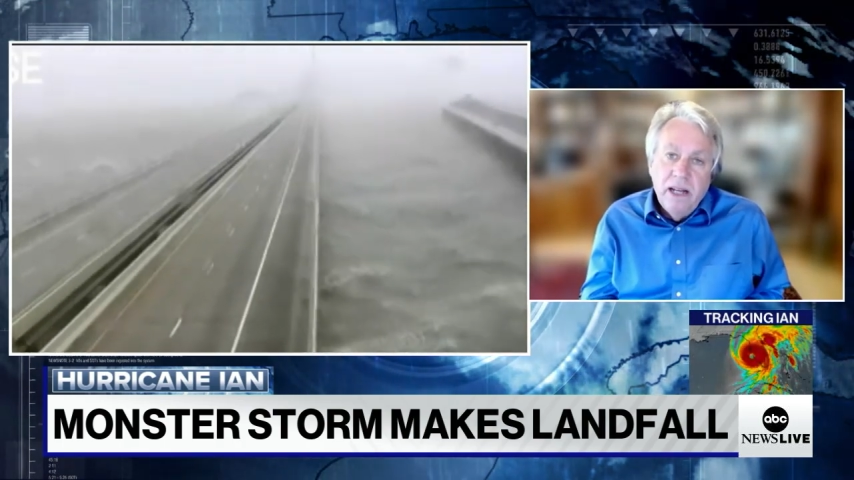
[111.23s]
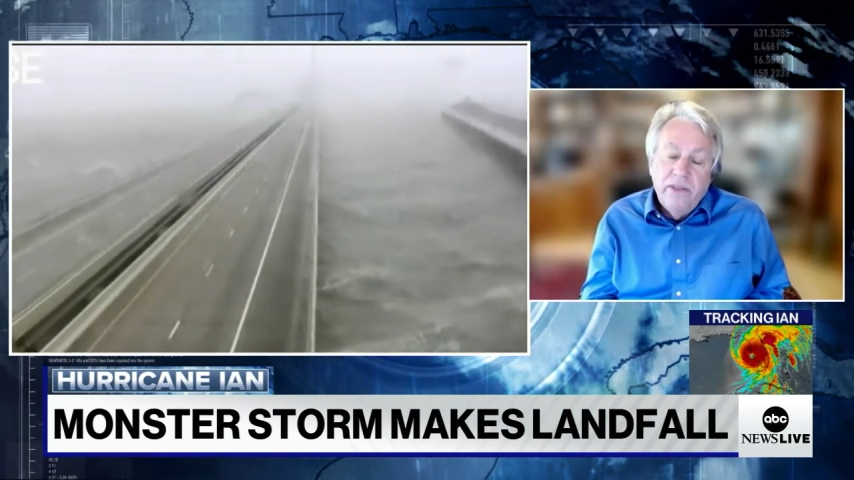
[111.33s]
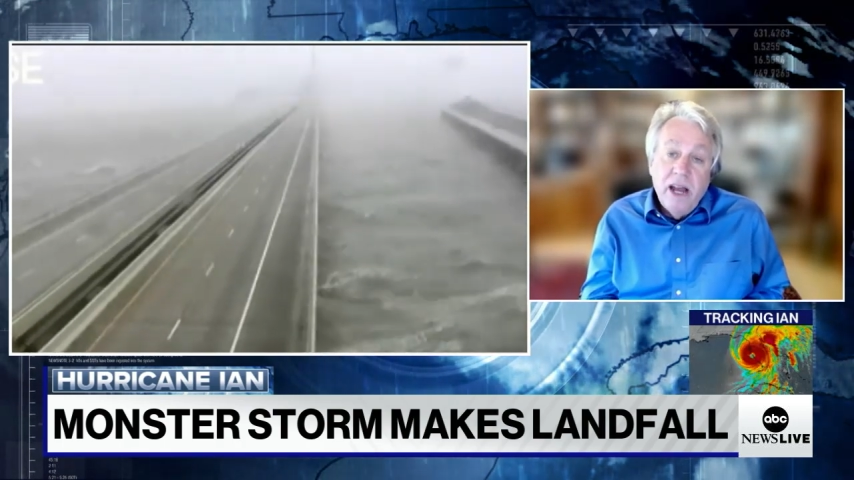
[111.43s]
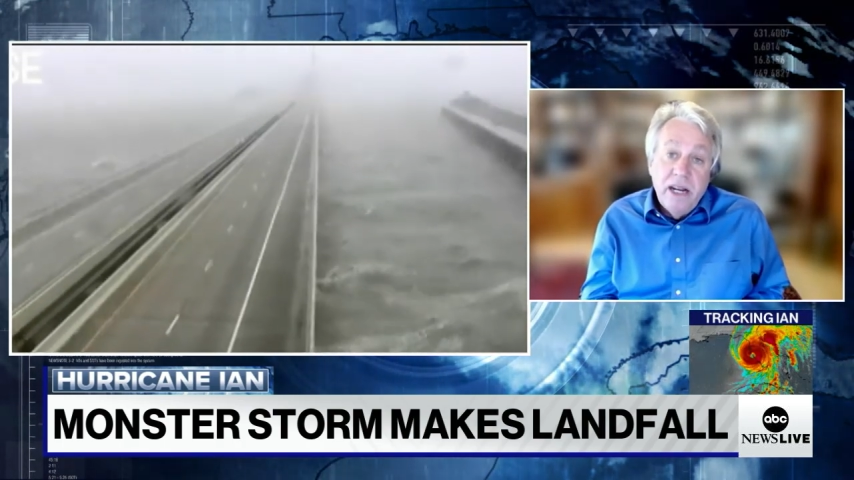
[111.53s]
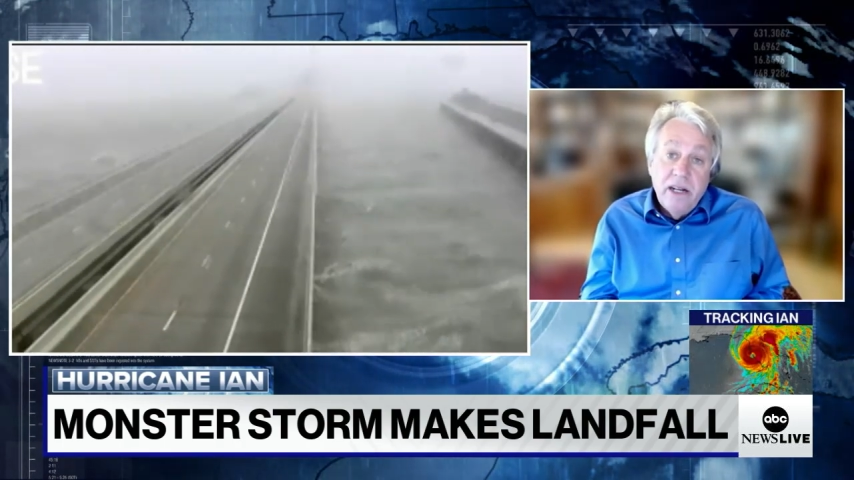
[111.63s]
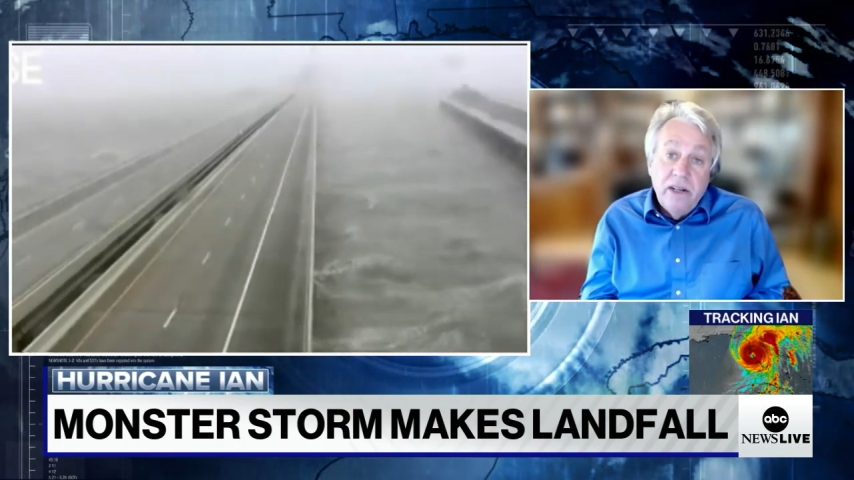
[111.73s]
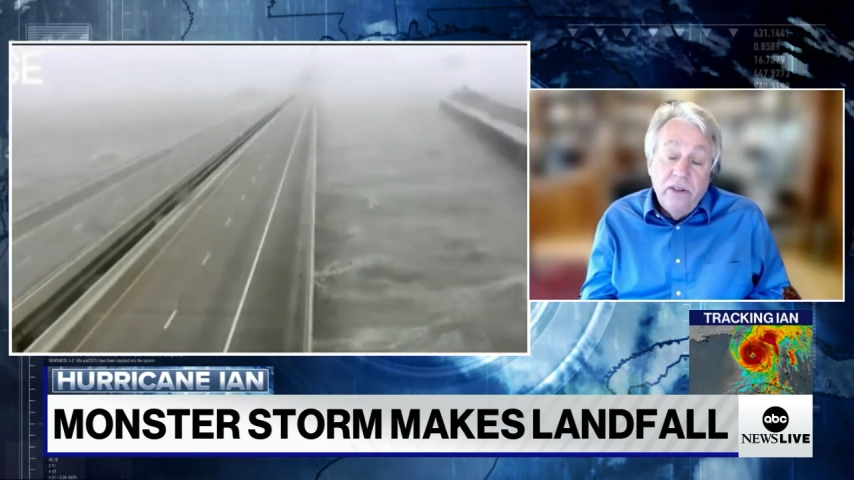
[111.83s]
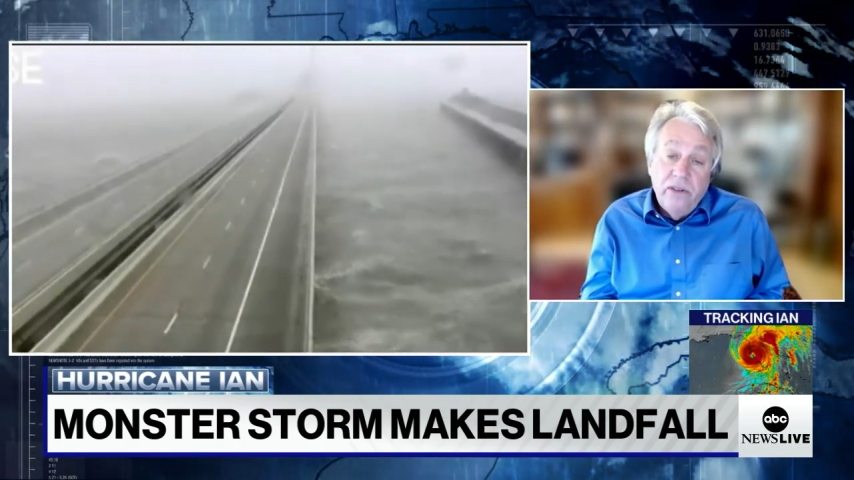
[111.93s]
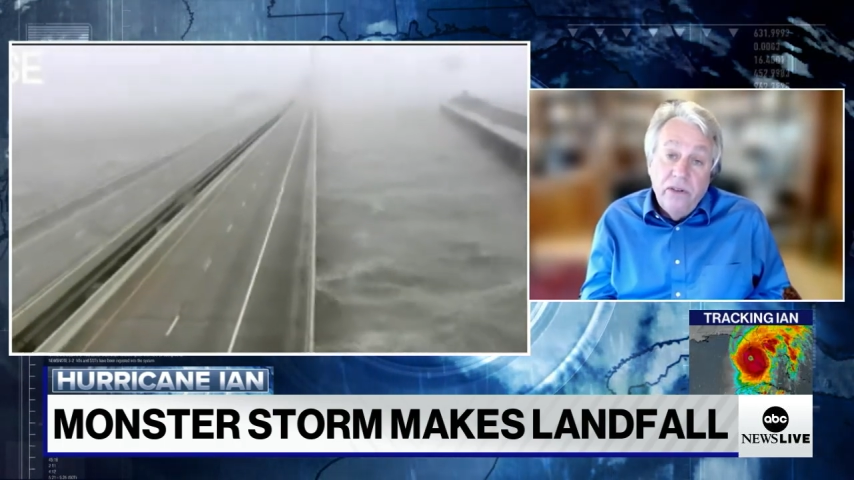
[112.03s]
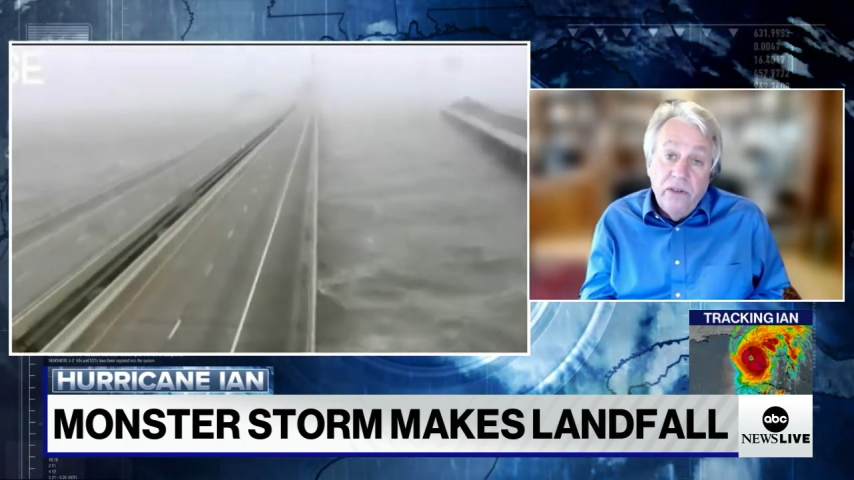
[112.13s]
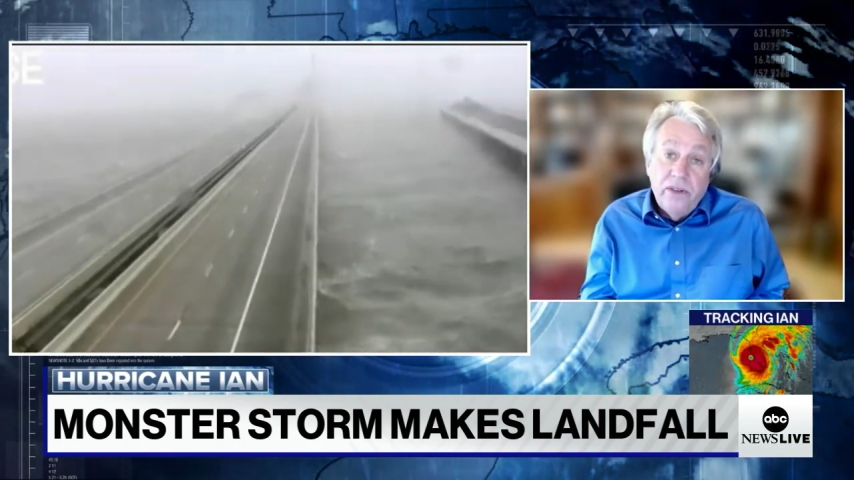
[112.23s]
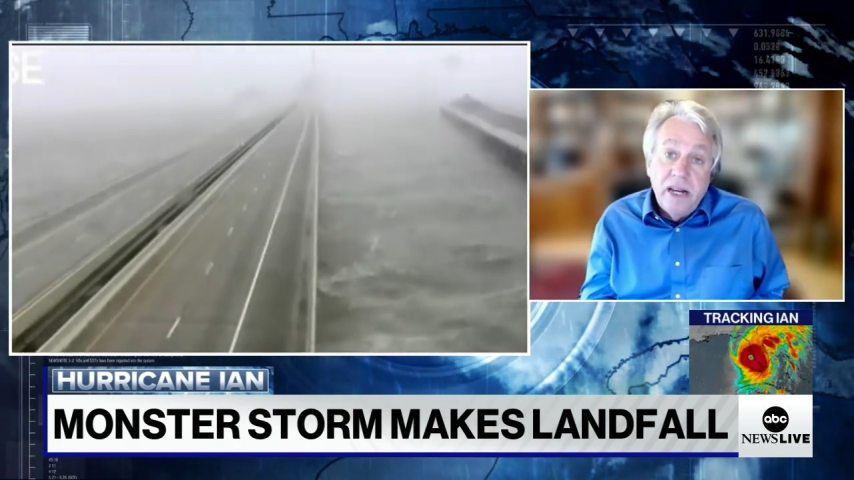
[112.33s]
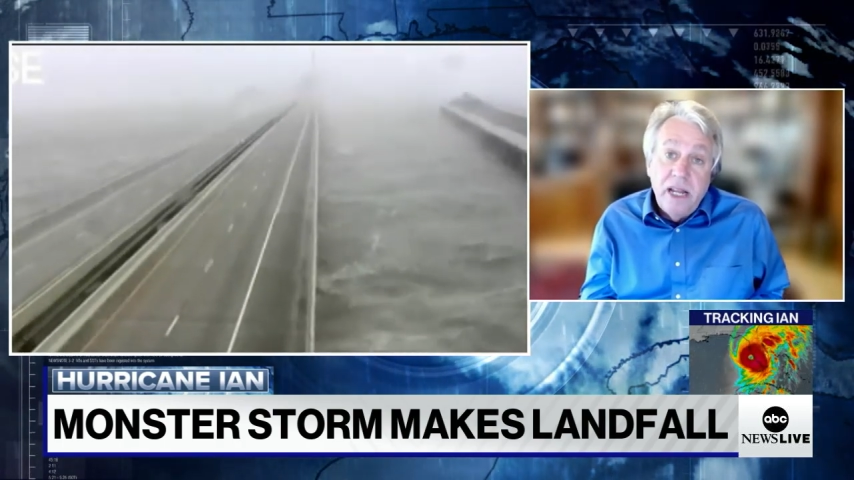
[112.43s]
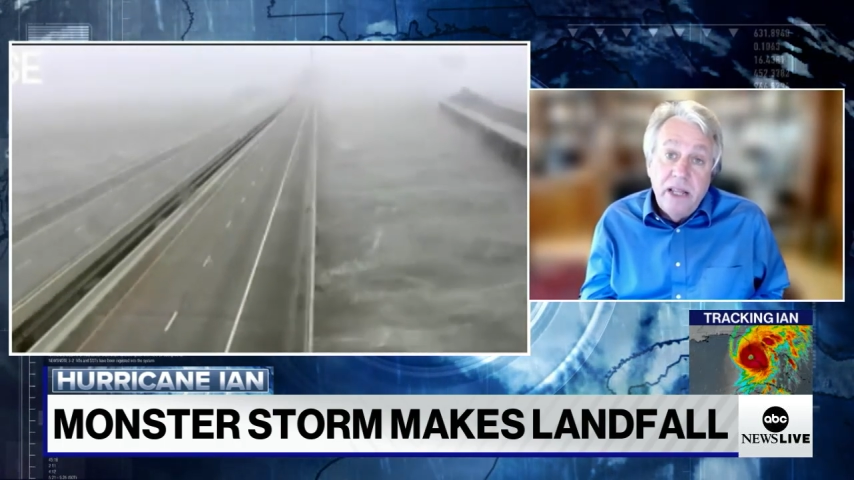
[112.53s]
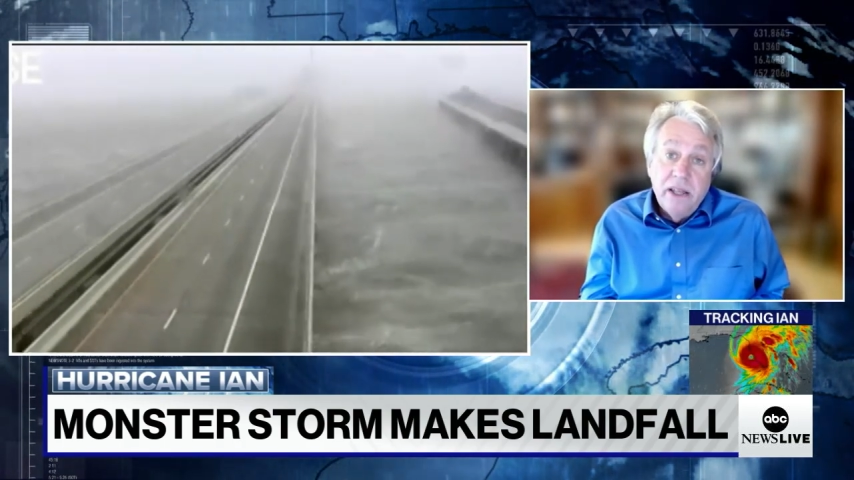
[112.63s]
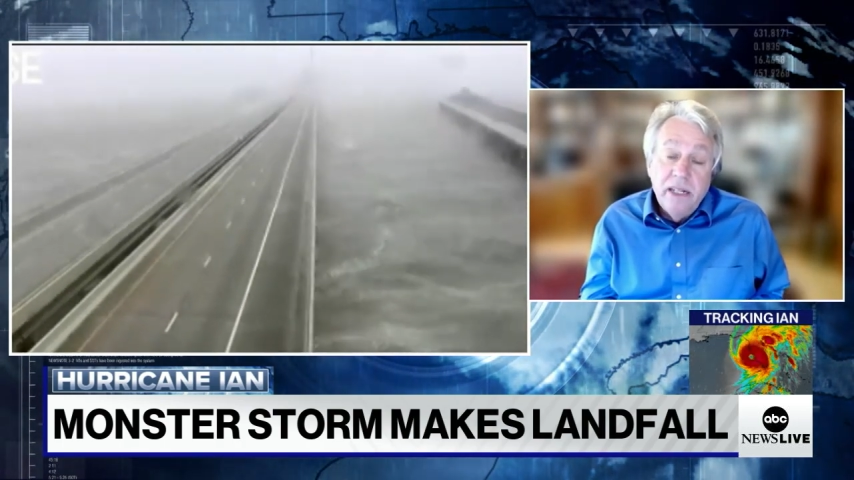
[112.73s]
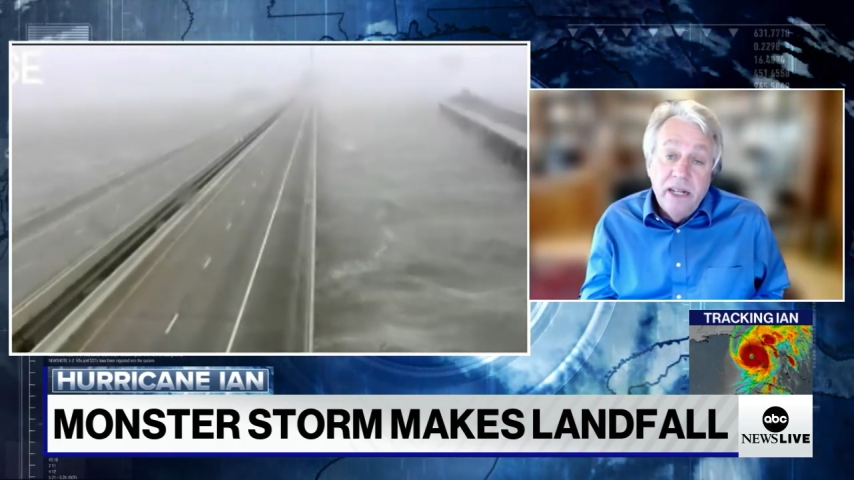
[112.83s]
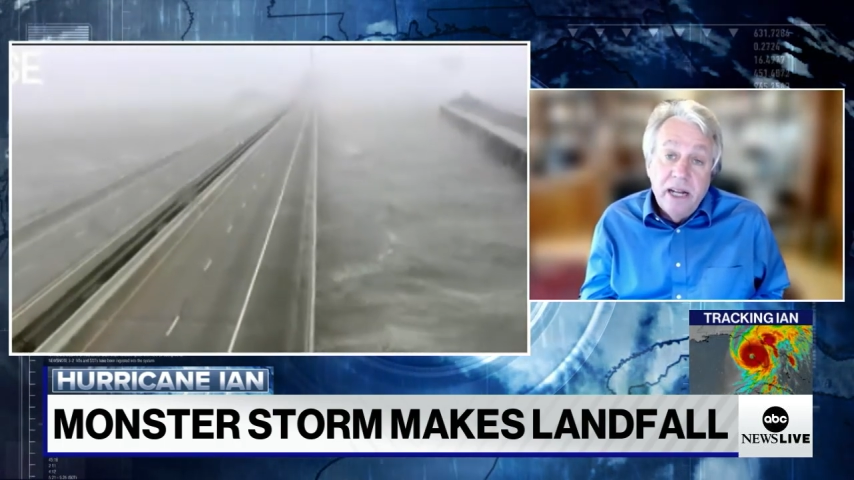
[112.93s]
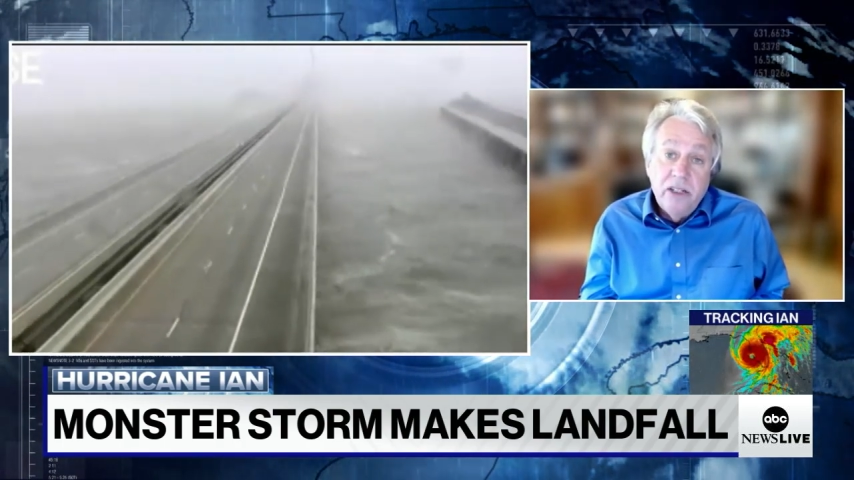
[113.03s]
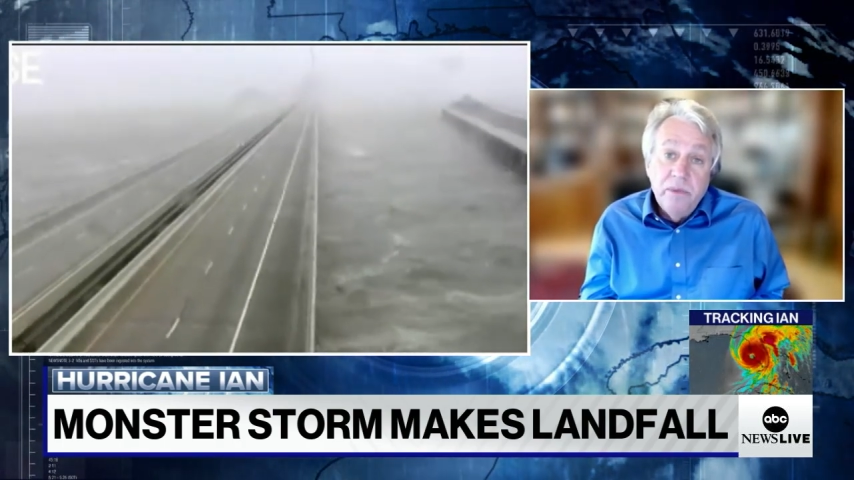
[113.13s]
scientists who study the
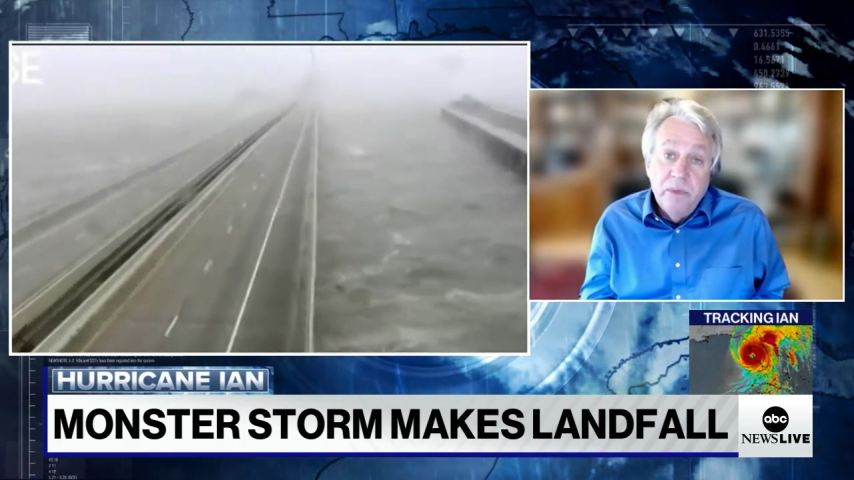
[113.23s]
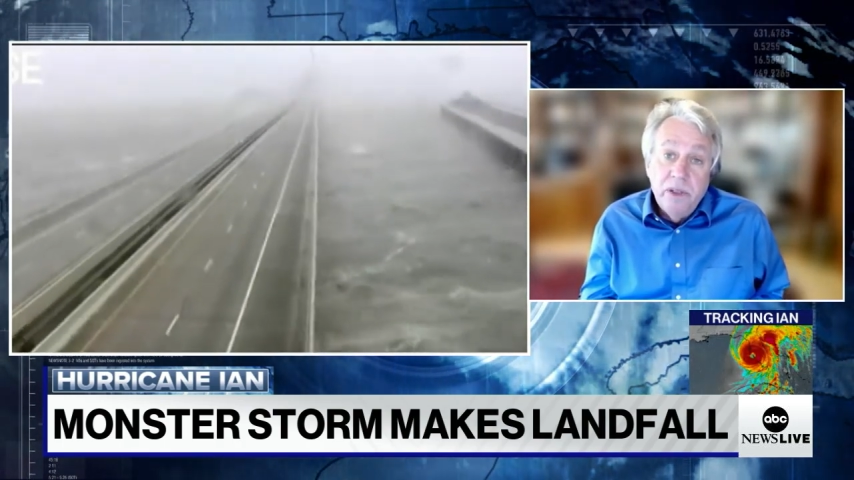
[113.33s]
connection